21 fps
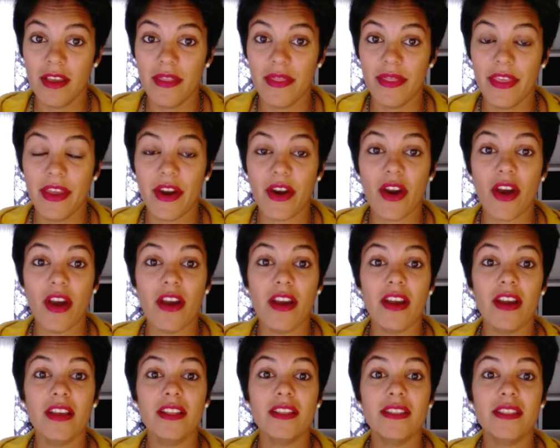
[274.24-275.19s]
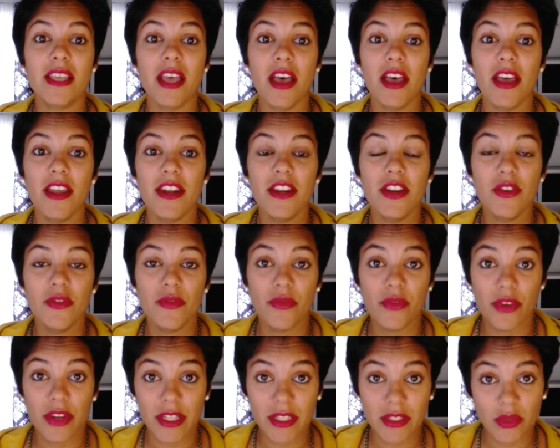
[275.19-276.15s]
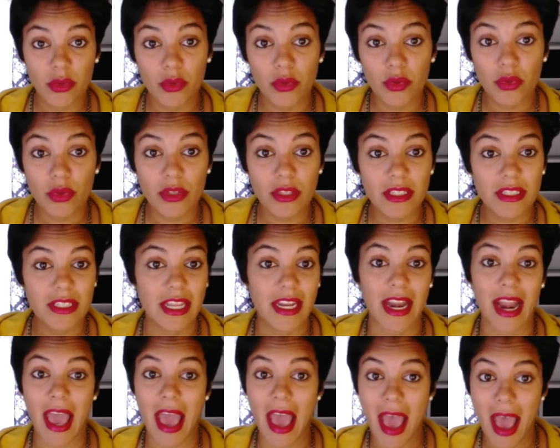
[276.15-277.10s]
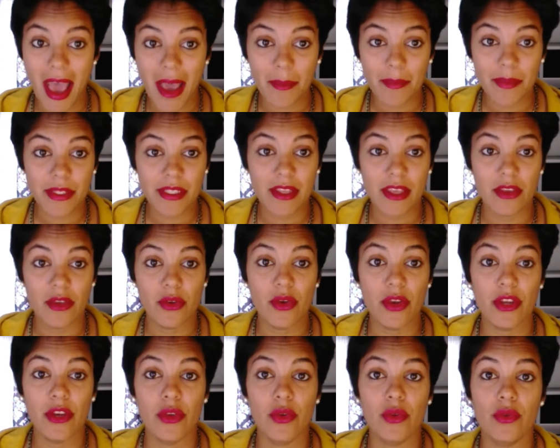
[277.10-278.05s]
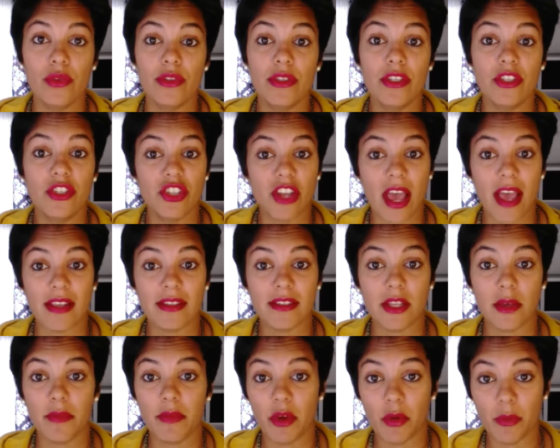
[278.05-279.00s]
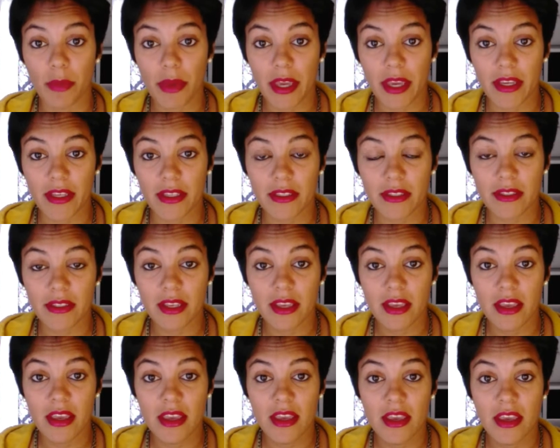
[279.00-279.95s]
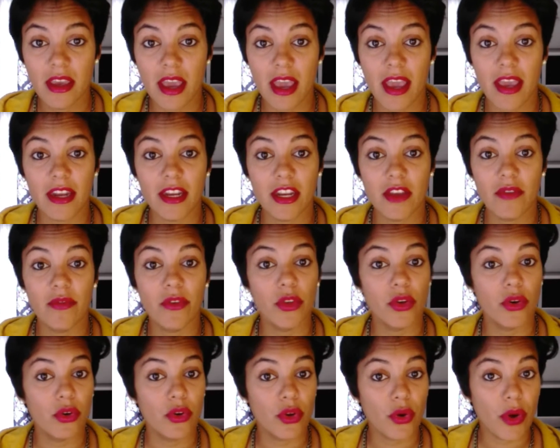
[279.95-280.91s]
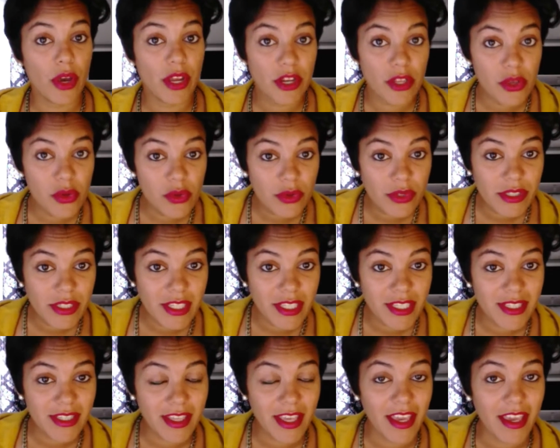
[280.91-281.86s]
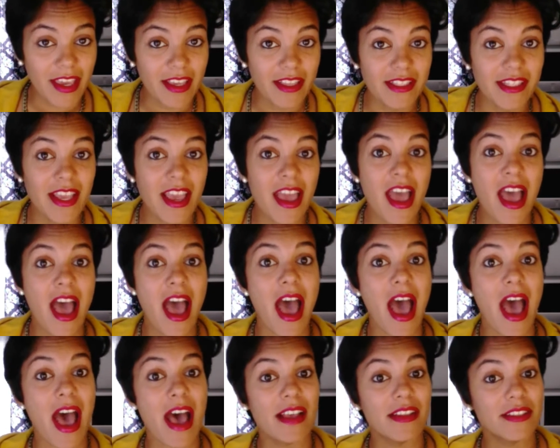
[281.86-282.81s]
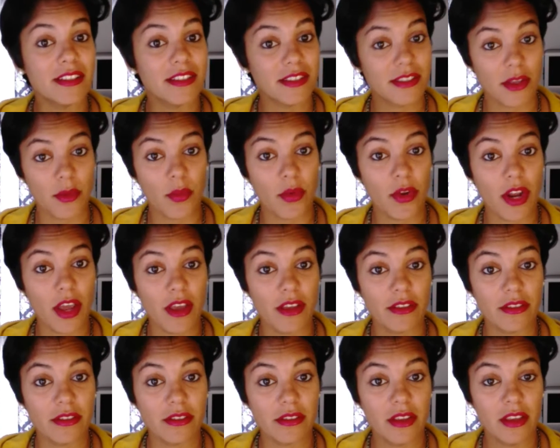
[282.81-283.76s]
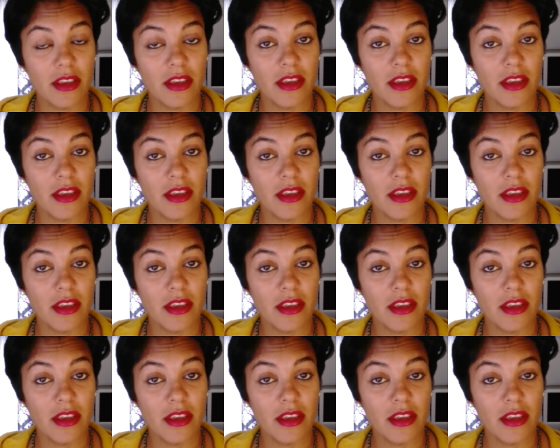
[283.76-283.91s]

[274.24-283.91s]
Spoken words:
There are a ton of free tools and apps that you can use to jazz up your pics. And if you don't know how to use these things, ask someone else.